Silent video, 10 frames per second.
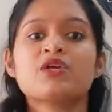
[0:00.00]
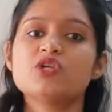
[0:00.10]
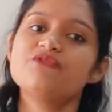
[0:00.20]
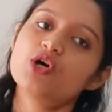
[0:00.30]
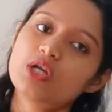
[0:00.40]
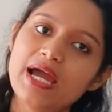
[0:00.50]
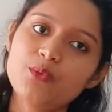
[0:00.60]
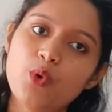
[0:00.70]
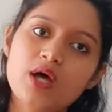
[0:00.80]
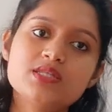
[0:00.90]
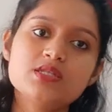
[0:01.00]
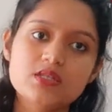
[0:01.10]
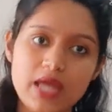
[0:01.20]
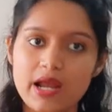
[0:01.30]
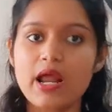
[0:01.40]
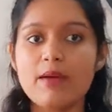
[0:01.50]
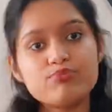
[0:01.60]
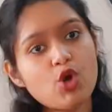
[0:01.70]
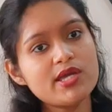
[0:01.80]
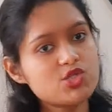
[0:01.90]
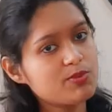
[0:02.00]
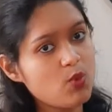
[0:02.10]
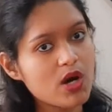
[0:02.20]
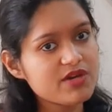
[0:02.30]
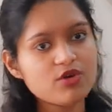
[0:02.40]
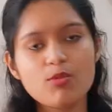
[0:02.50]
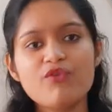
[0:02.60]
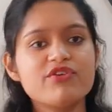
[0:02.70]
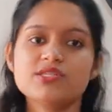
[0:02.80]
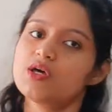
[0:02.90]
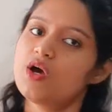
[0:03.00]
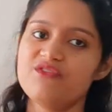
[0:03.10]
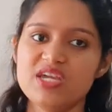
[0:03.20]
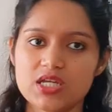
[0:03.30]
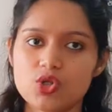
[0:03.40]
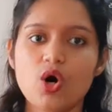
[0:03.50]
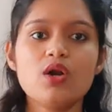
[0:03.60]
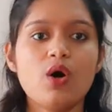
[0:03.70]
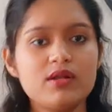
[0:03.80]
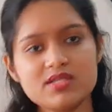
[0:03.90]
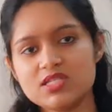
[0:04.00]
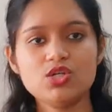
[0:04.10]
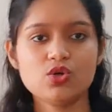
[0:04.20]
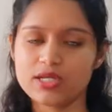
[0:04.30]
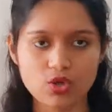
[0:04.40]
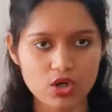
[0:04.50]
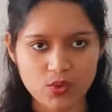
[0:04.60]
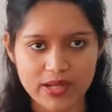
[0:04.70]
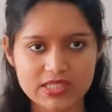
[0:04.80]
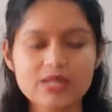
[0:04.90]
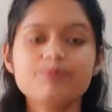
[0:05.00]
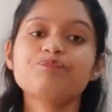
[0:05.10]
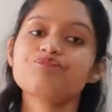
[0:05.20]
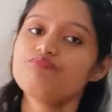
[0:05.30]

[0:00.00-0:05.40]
So if your client wants their employees to be working from office, we cannot, or the CEO cannot do anything.